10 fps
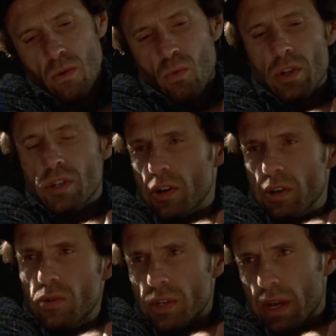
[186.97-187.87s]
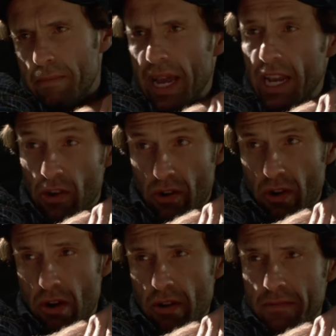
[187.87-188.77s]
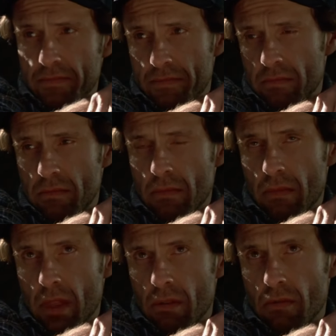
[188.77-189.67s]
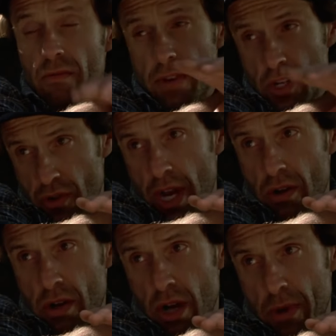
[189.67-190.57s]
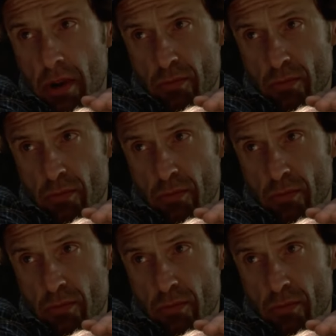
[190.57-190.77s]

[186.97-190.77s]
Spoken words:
What you ought to do is get back in your car, fix your hair a couple hundred